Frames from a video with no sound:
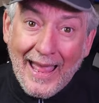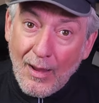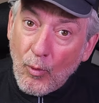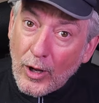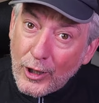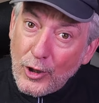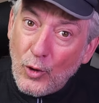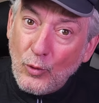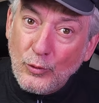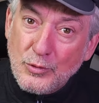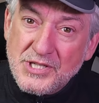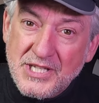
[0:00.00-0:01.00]
I want to know
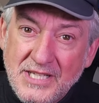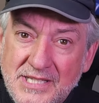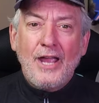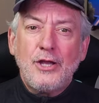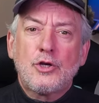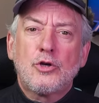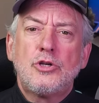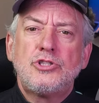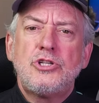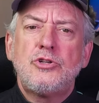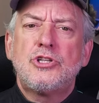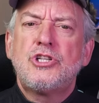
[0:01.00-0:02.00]
those things. I encourage
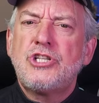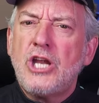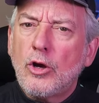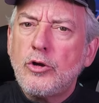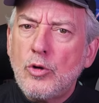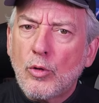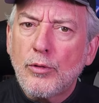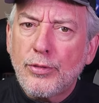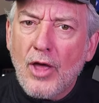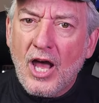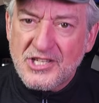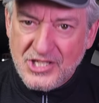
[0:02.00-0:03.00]
you to share your
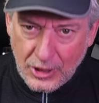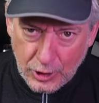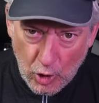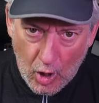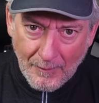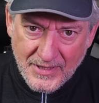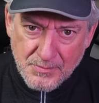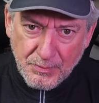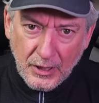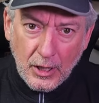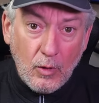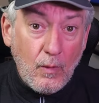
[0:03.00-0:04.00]
thoughts in the comments
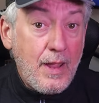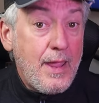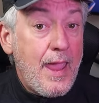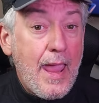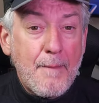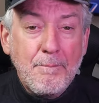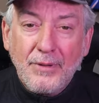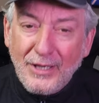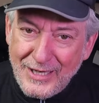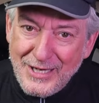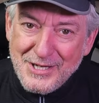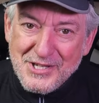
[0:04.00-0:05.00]
below. And
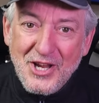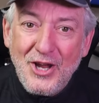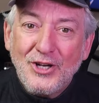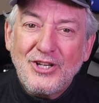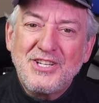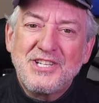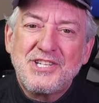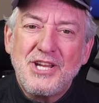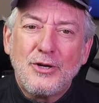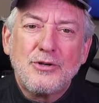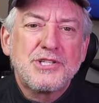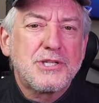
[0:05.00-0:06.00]
please
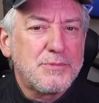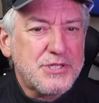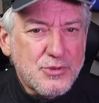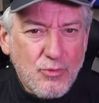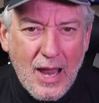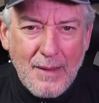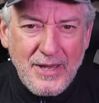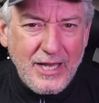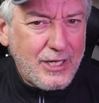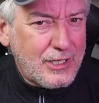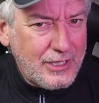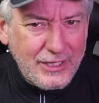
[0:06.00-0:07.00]
consider subscribing
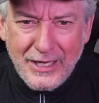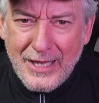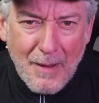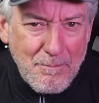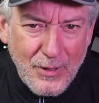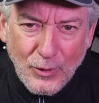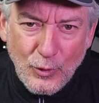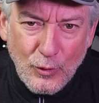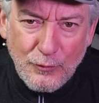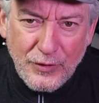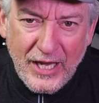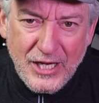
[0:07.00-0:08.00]
and clicking that bell
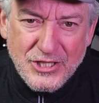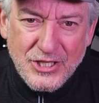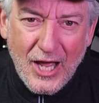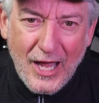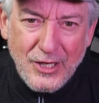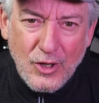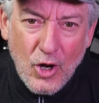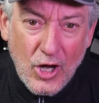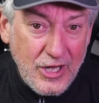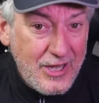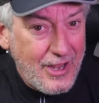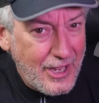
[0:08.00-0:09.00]
notification
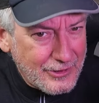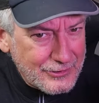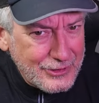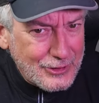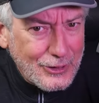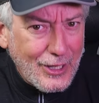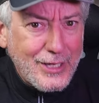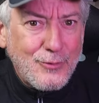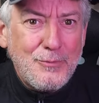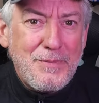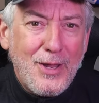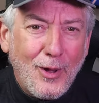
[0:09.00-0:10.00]
icon. And a little like
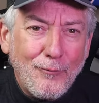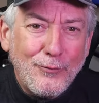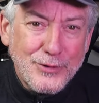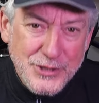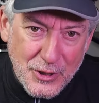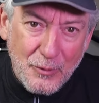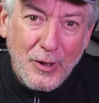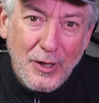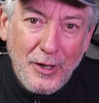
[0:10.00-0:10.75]
would be helpful too.